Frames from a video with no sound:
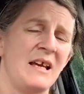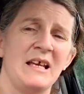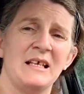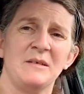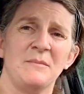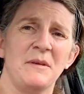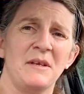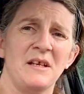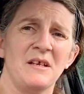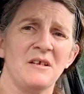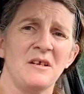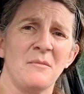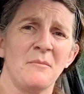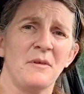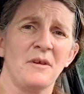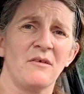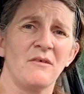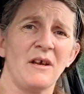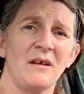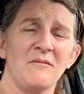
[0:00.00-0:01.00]
It's been a
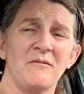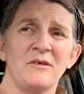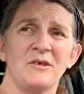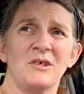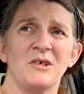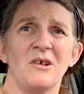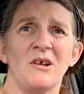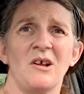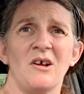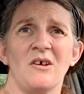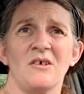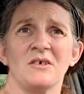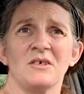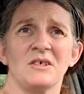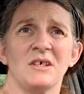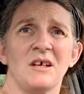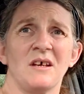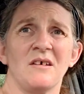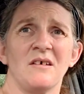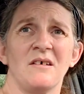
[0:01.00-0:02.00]
dumping ground for too long,
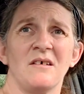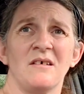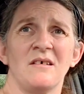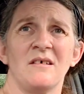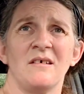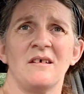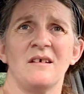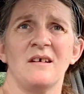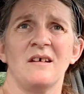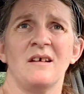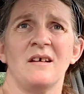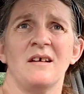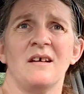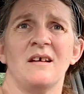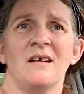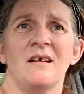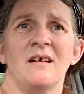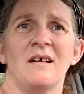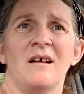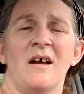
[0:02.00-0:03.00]
so
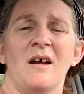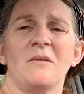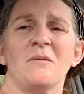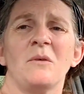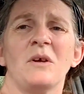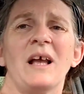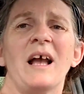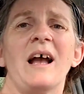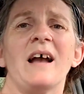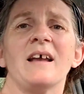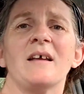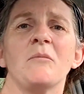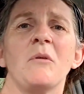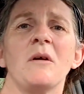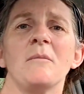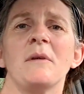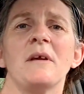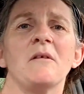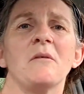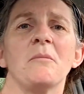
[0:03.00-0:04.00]
I
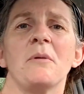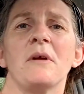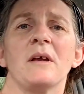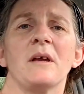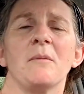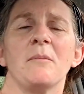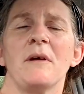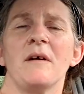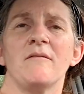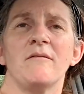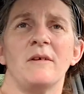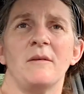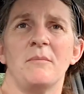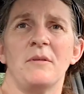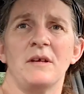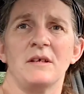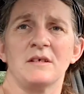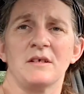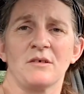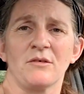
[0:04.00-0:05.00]
won't be able to pick up every
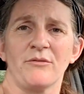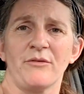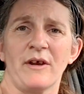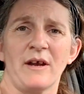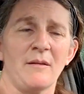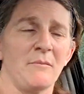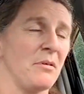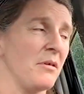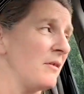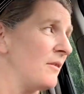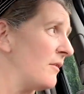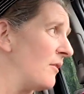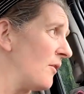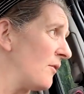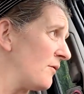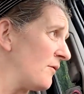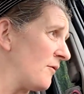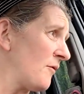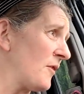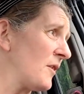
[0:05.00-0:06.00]
piece of crap
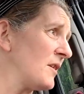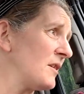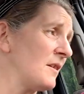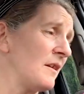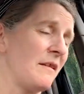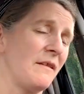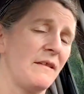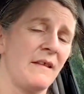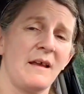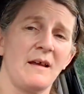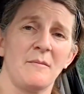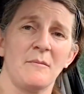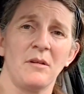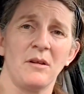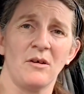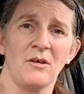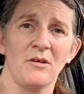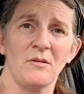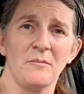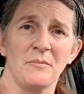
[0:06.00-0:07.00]
off of that
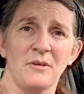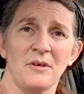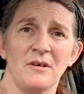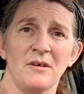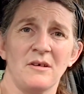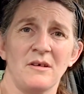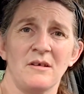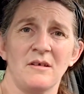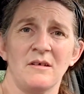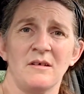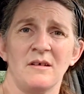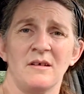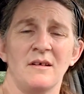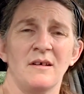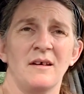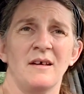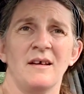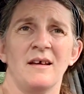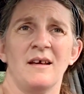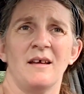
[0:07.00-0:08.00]
plot, but
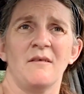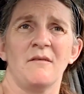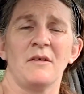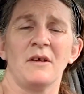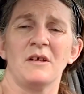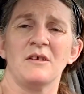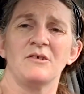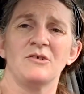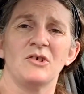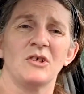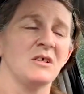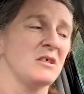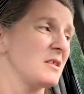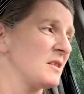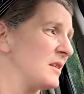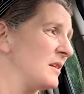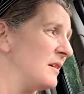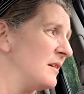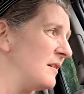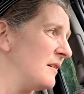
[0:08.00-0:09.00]
if I can just,